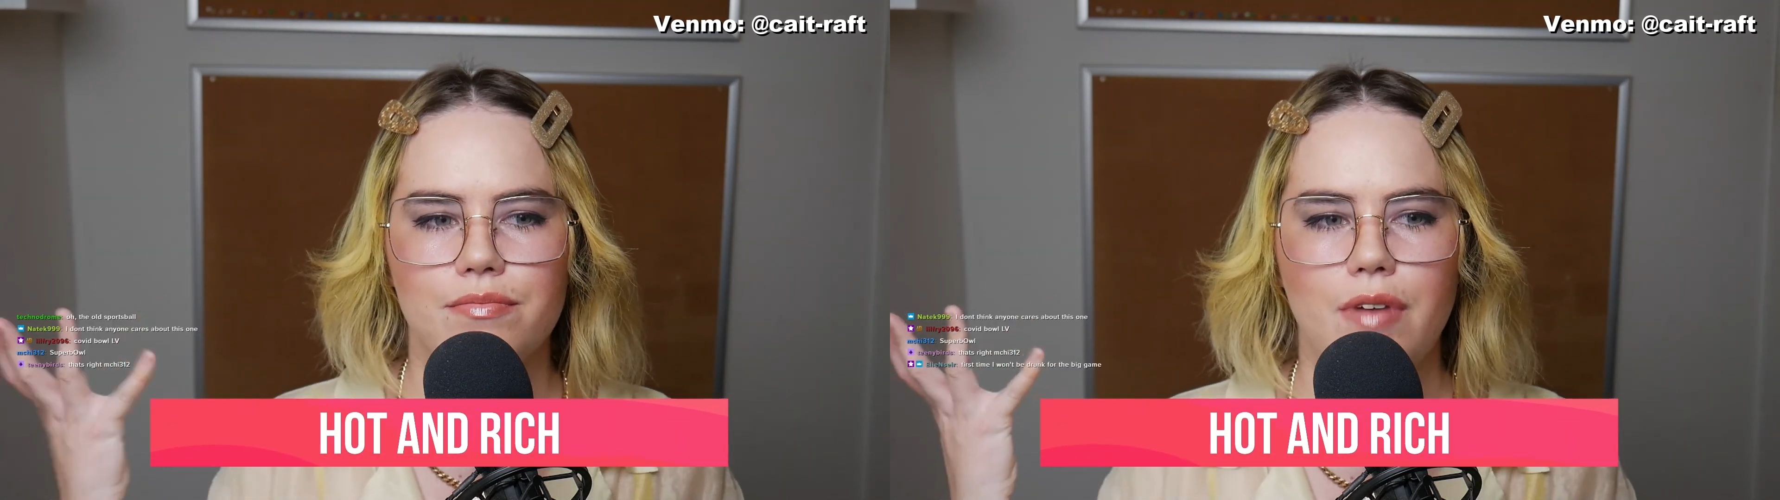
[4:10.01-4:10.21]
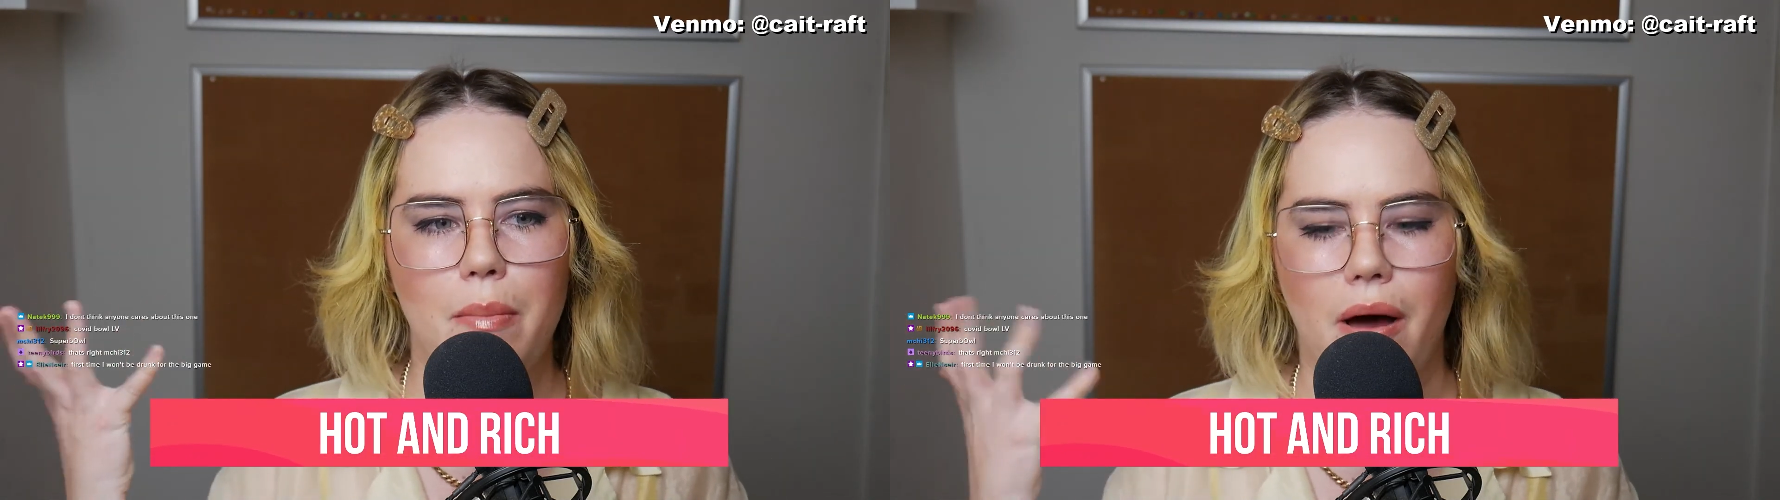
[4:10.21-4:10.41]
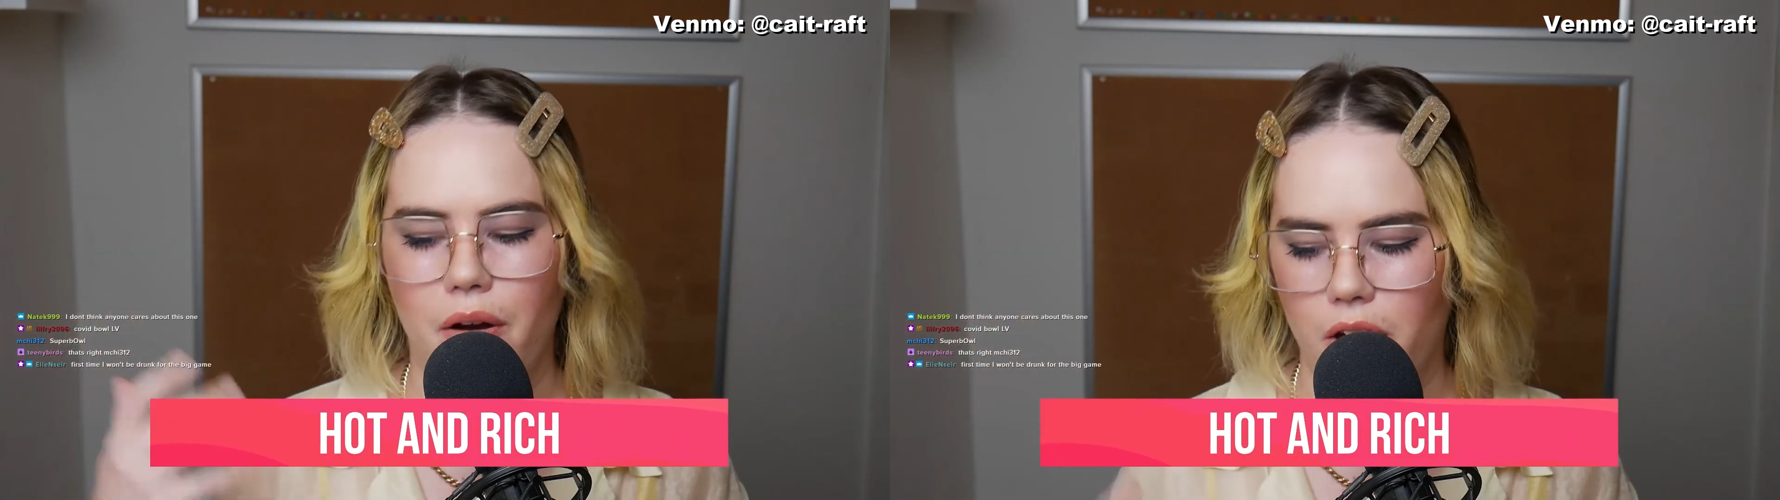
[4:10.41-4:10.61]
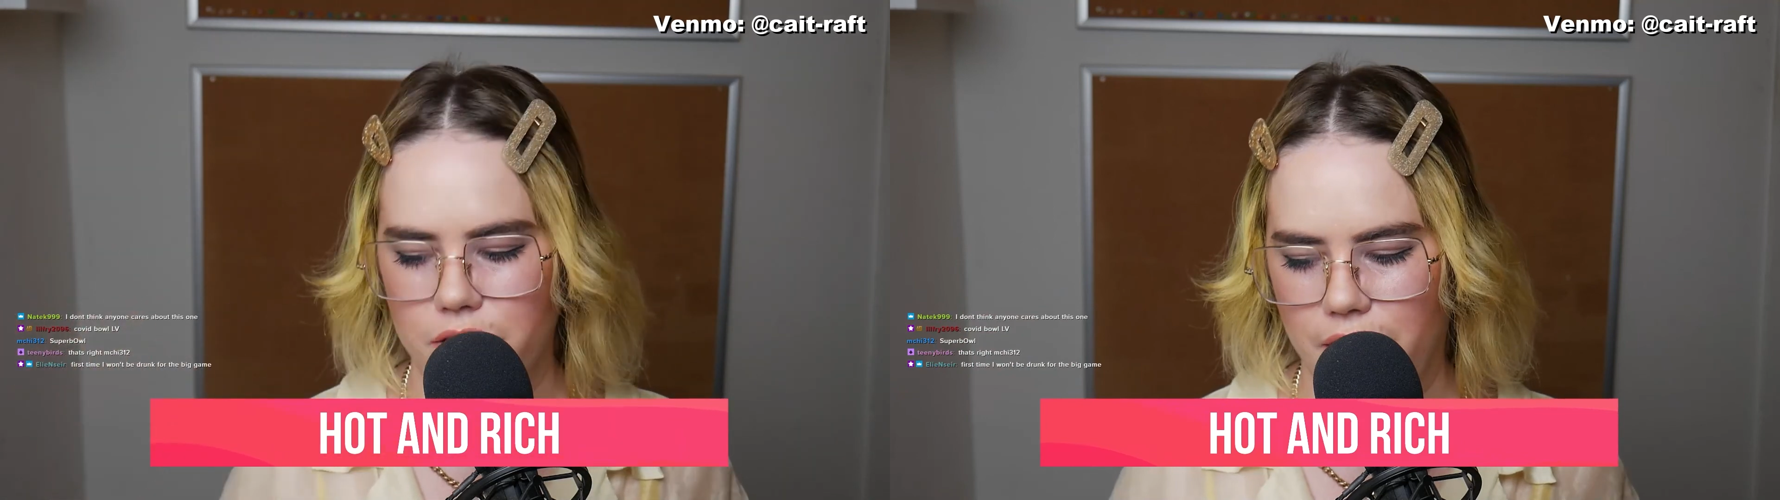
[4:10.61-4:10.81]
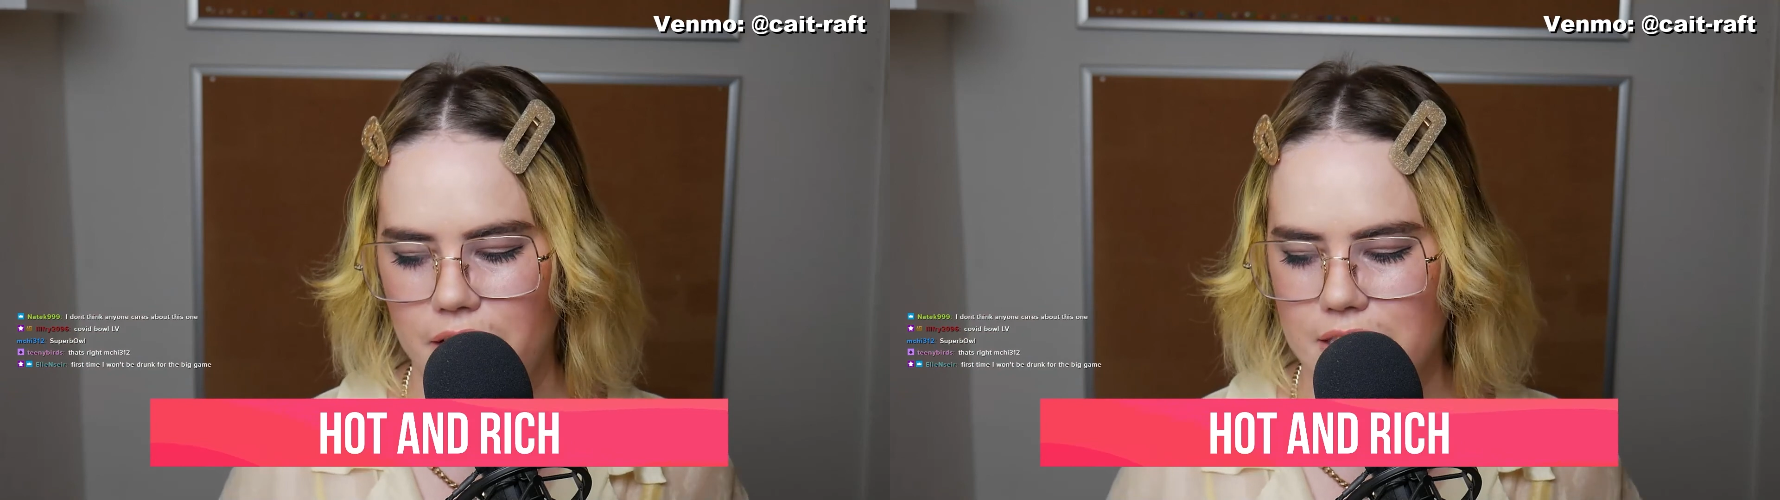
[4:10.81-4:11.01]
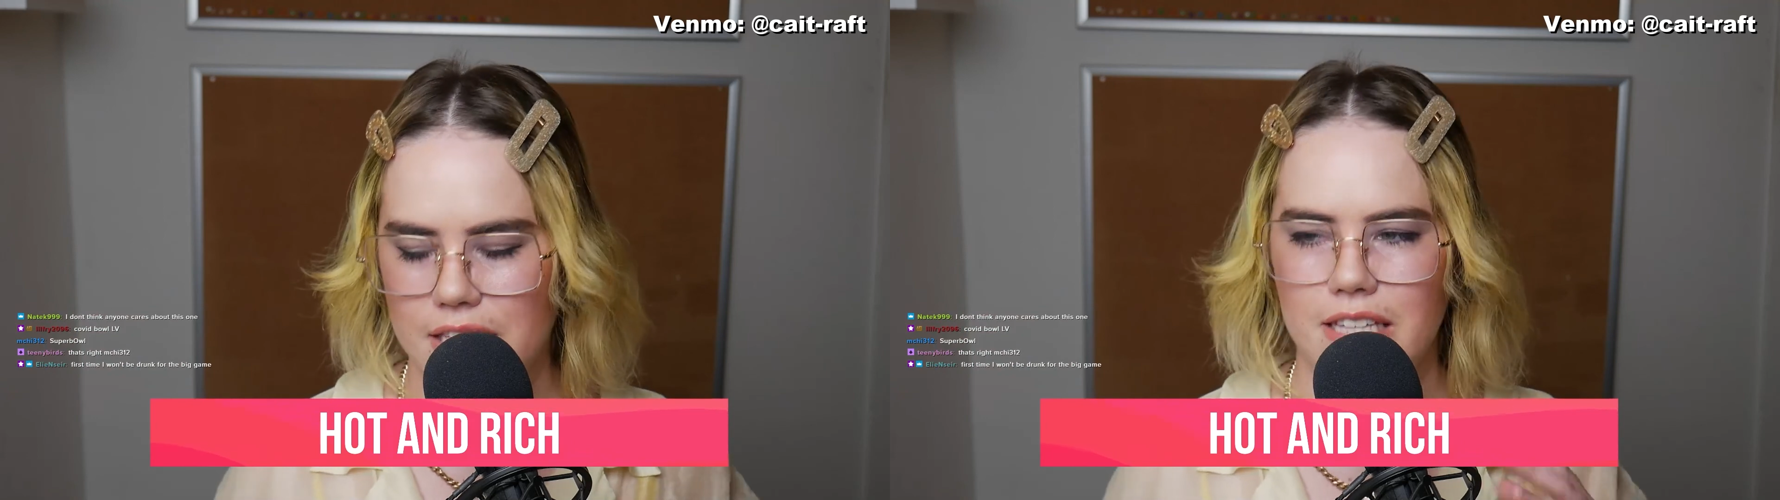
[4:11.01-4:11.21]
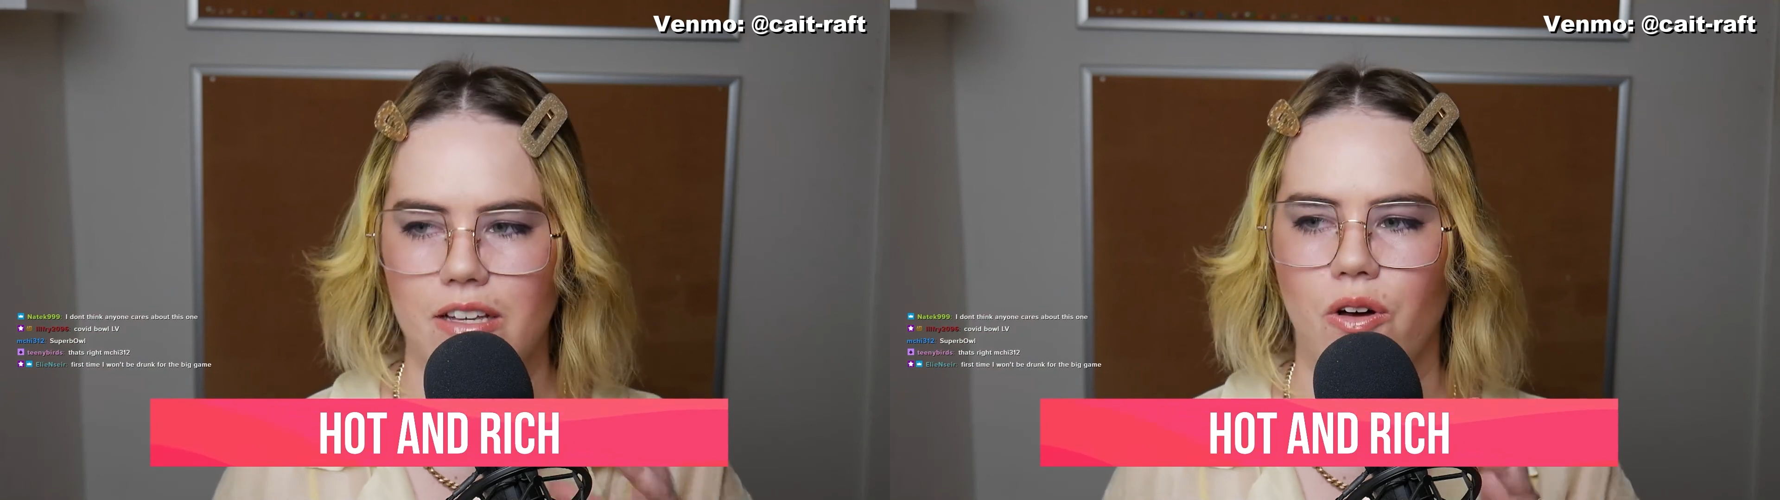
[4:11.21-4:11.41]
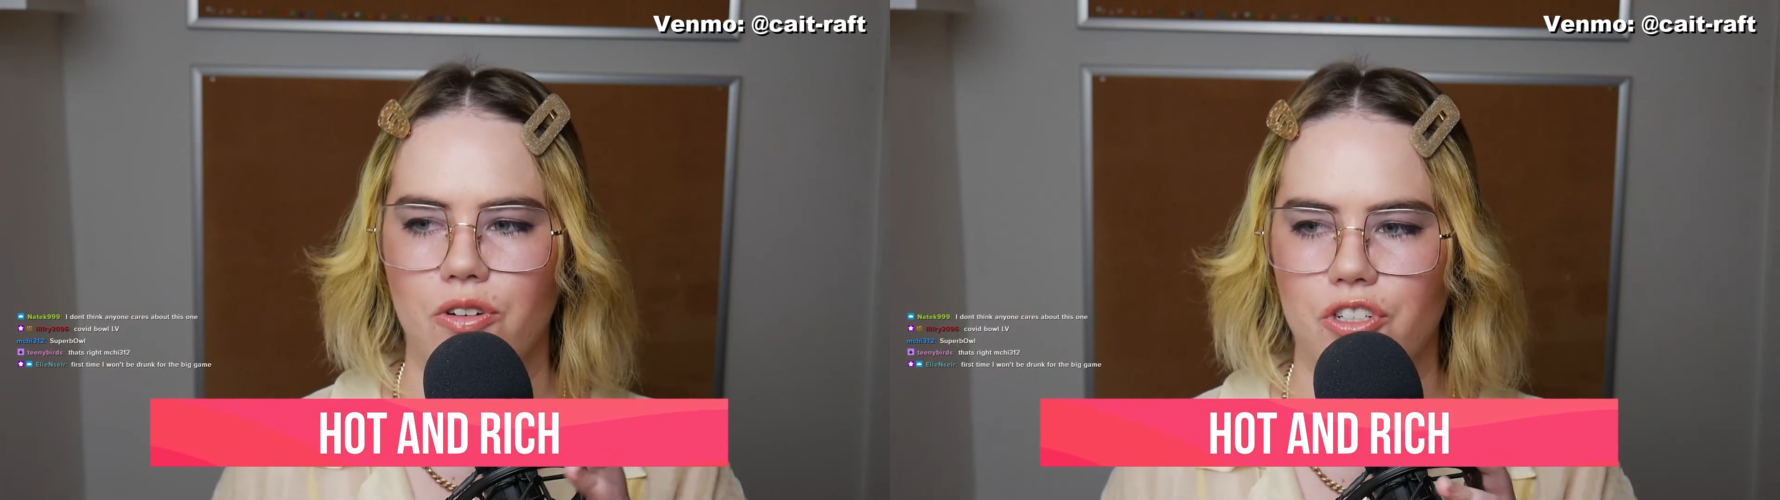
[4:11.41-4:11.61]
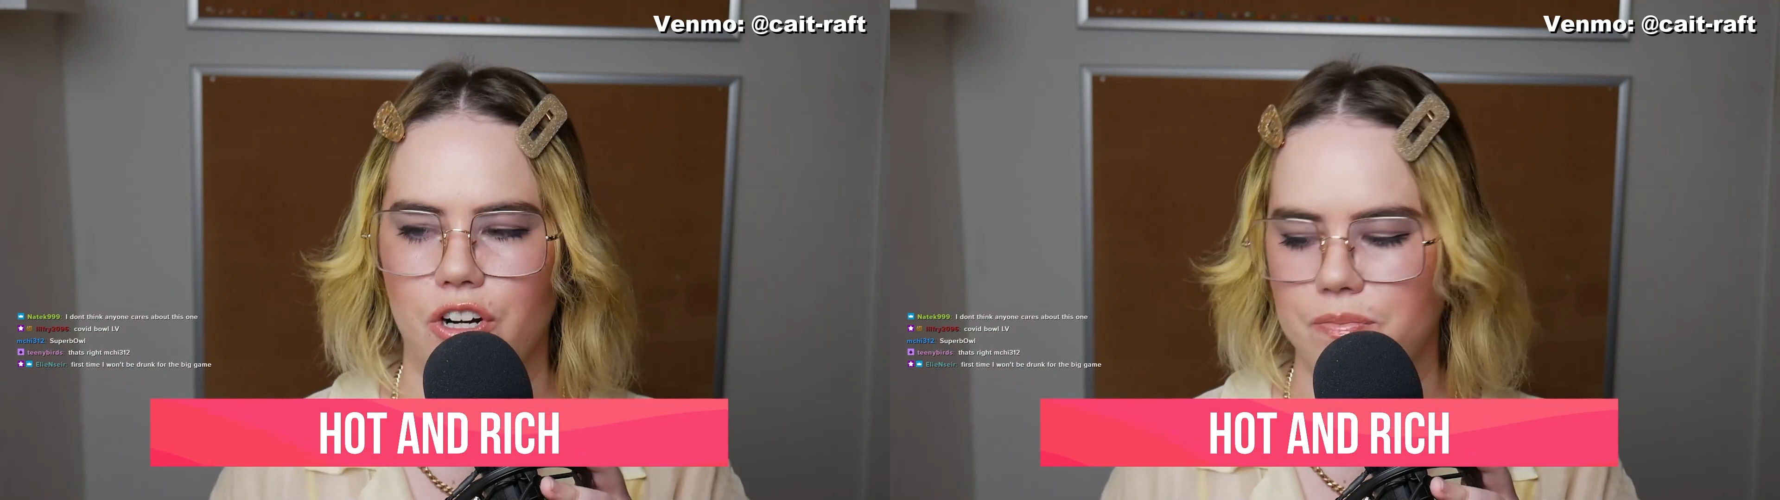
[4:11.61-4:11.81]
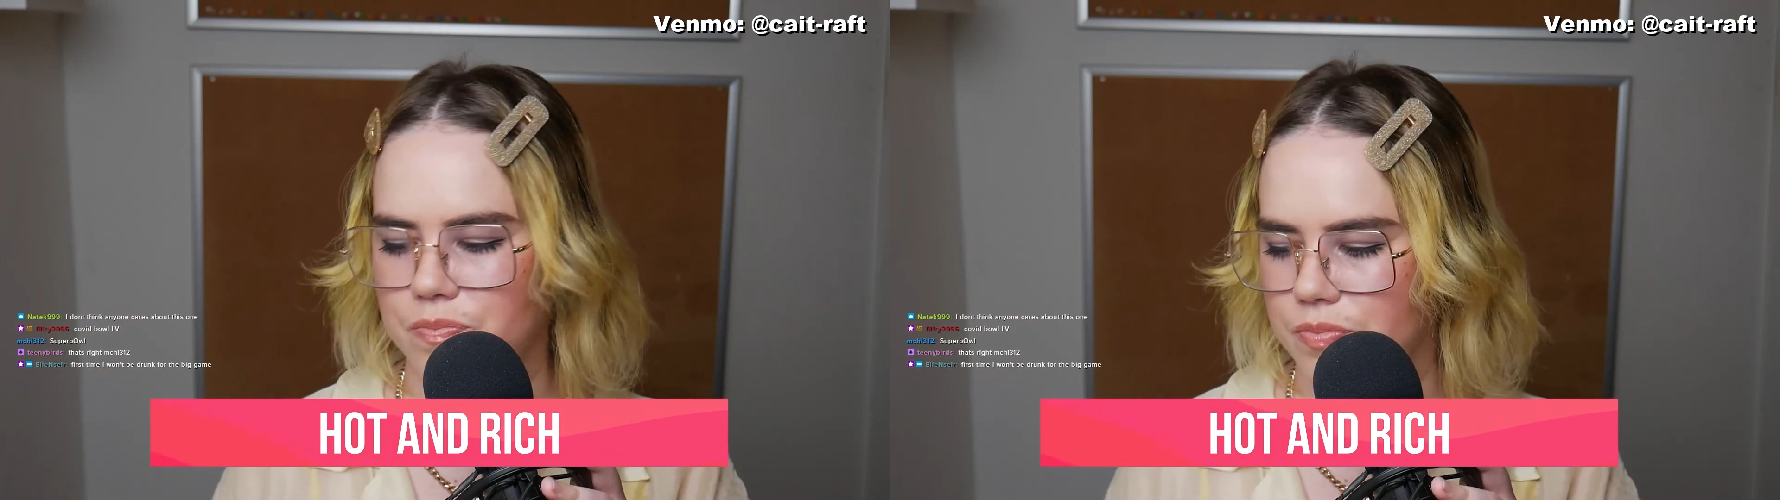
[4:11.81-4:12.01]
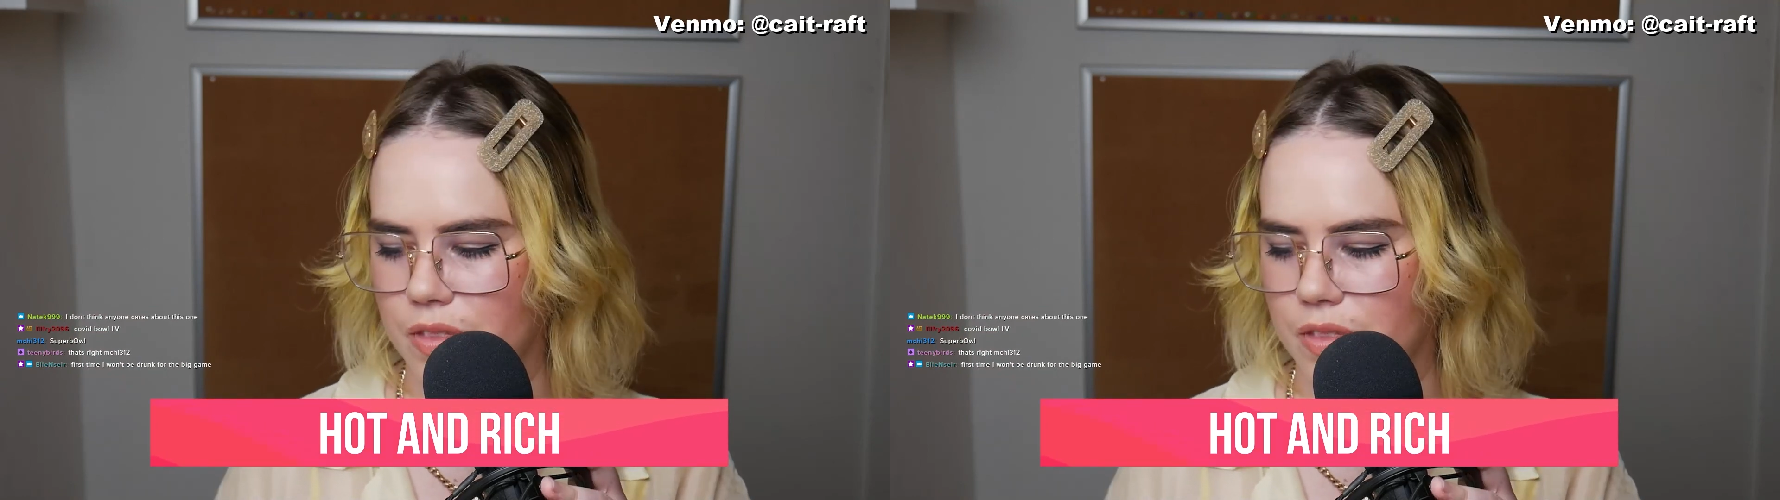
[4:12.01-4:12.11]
about all of us as a culture